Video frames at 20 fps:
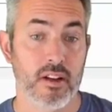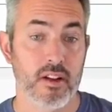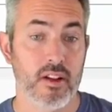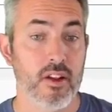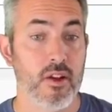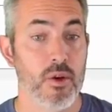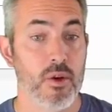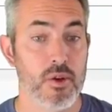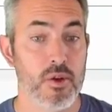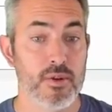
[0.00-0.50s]

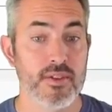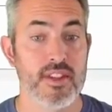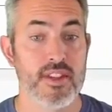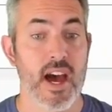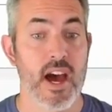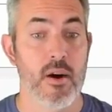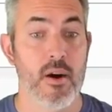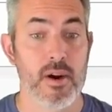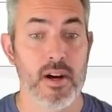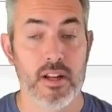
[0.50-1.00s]
you'll use
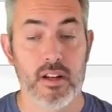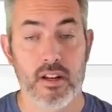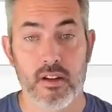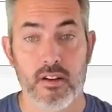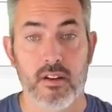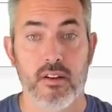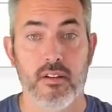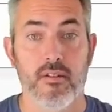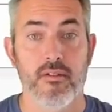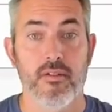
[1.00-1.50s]
that one
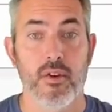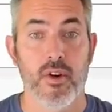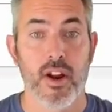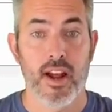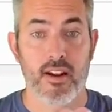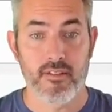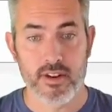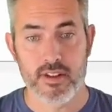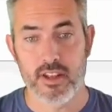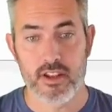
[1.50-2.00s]
for
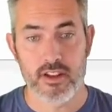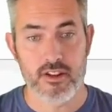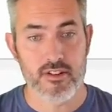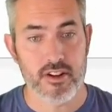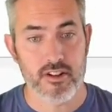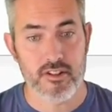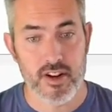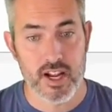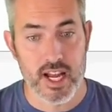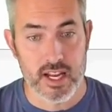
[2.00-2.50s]
everything you
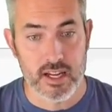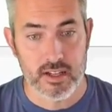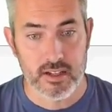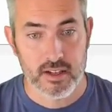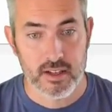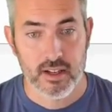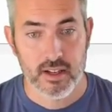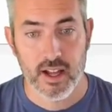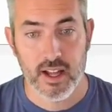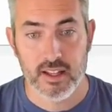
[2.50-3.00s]
create.
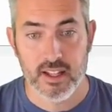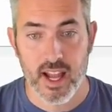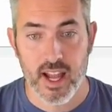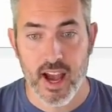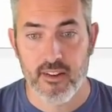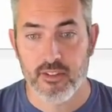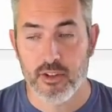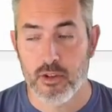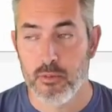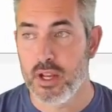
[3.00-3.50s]
And they
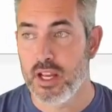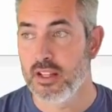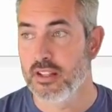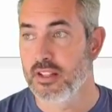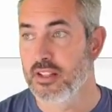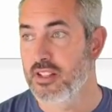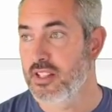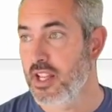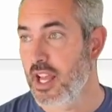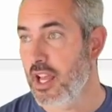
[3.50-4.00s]
have to be in the
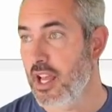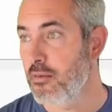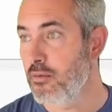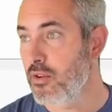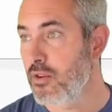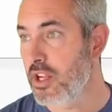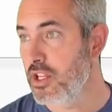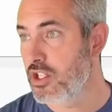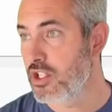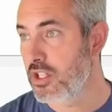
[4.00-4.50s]
same
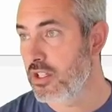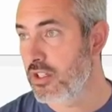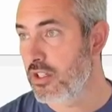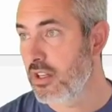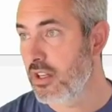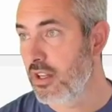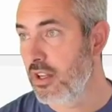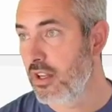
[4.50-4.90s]
region.